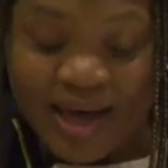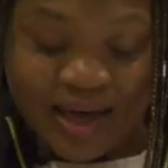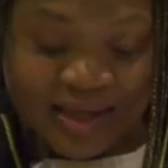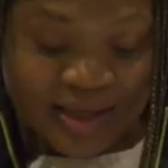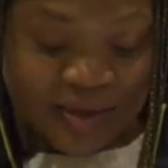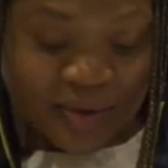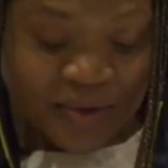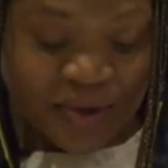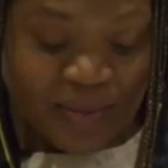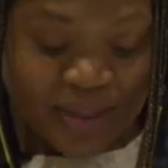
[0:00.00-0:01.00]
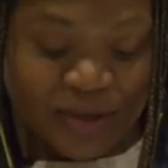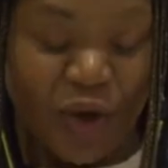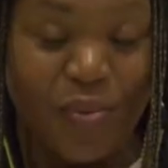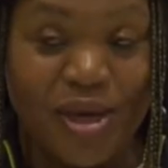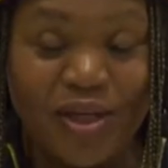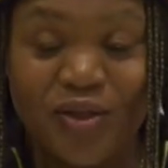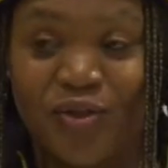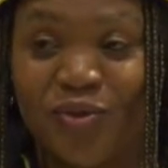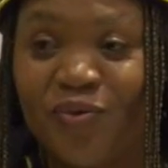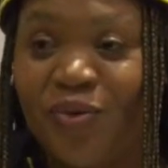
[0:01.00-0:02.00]
And also I must commend
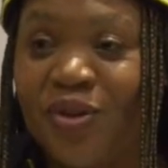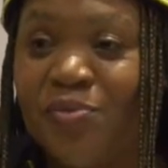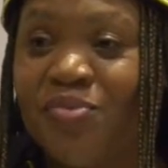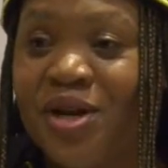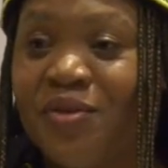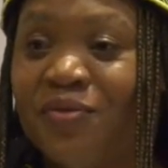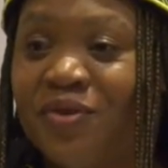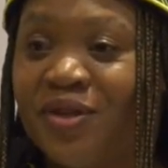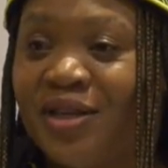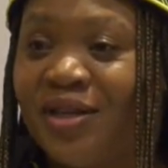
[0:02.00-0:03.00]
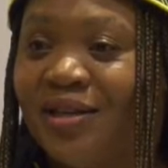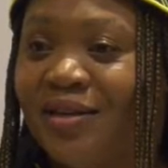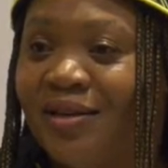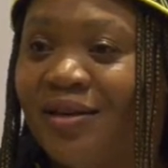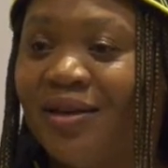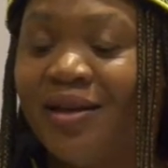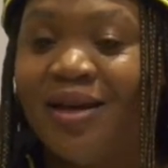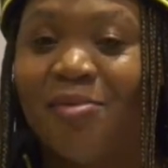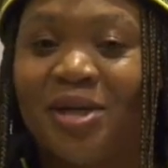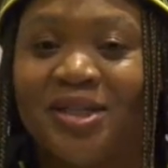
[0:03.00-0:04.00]
you for the bravery in
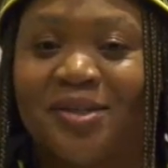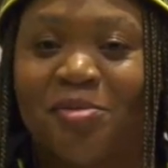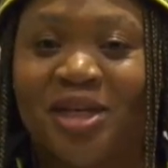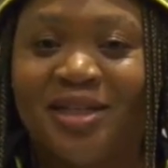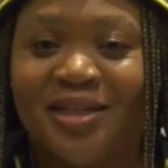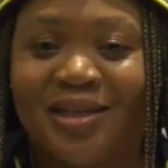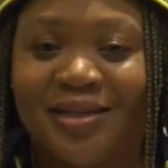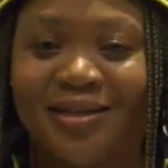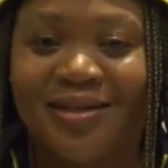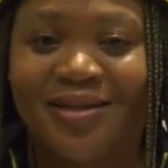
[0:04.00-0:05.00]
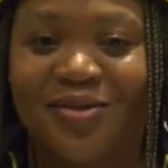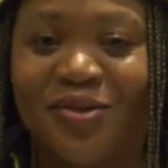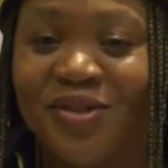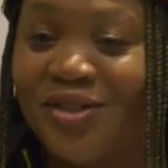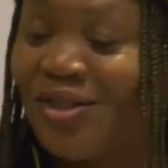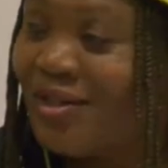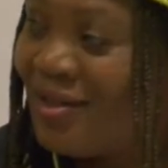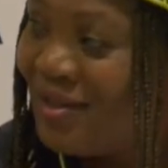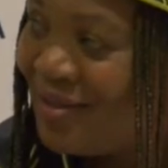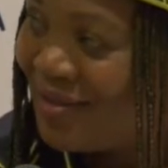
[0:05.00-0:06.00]
participating in the research
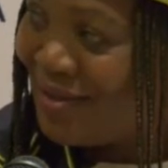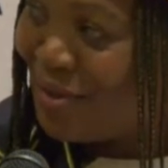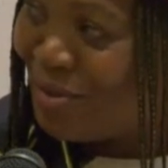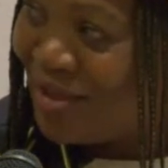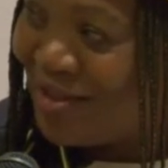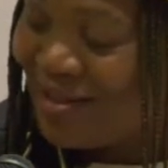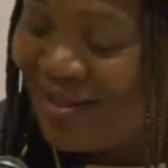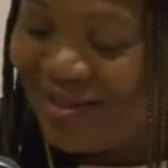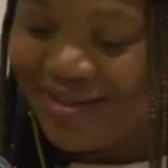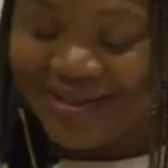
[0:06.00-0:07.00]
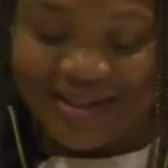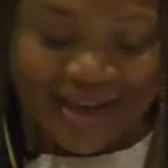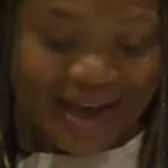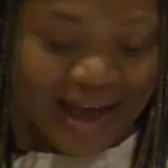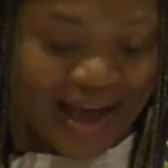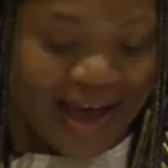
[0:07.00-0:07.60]
ethics committees